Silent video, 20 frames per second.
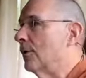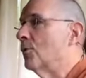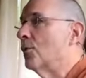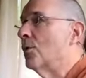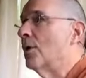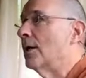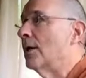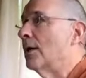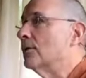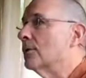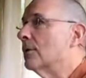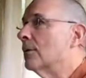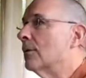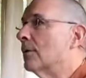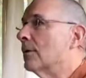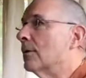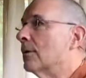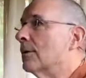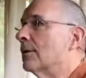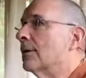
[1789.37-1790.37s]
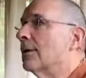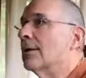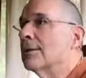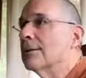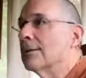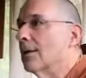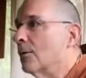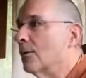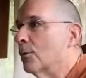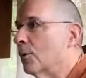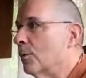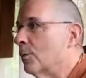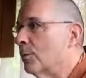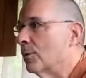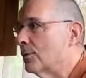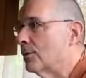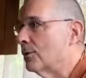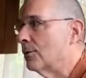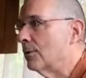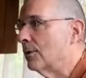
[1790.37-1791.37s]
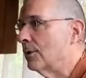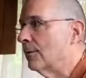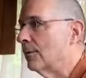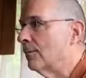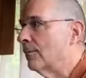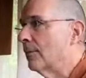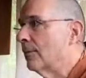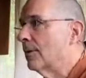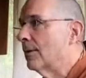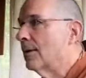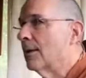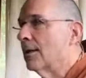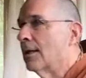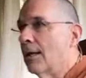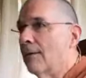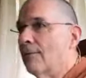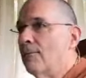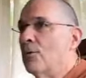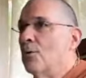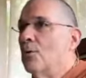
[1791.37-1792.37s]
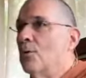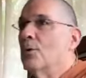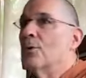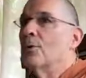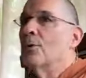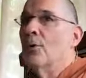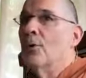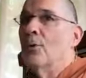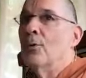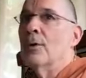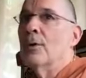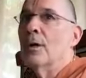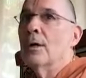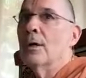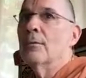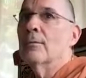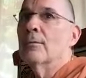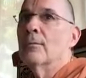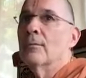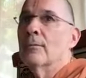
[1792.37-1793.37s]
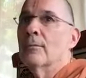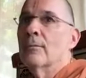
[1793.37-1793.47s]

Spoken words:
Otherwise, it's not worth pursuing. If you could go there